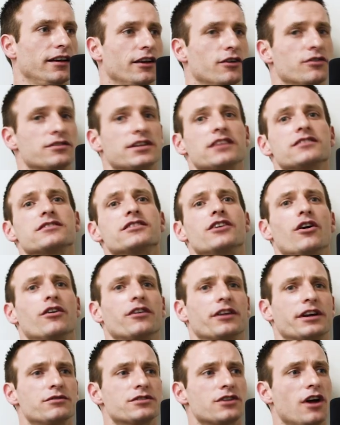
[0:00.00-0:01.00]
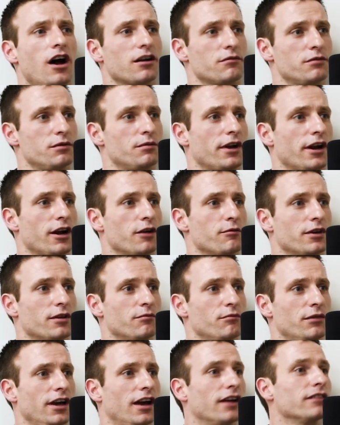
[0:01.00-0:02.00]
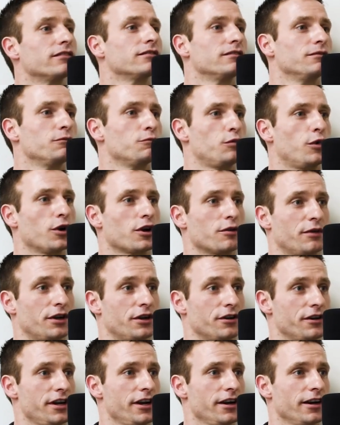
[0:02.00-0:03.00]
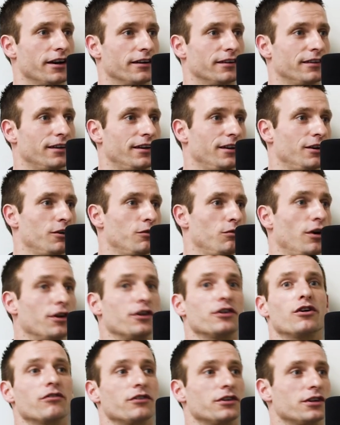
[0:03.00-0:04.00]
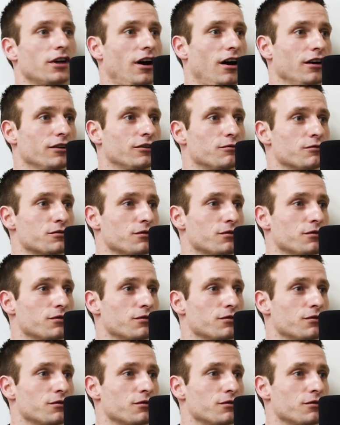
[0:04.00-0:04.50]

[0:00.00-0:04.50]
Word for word: He goes, "That's the owner. He was talking to me about Airbnb. I put him in your ear. Mm-hmm. Why don't you go over and talk to him?"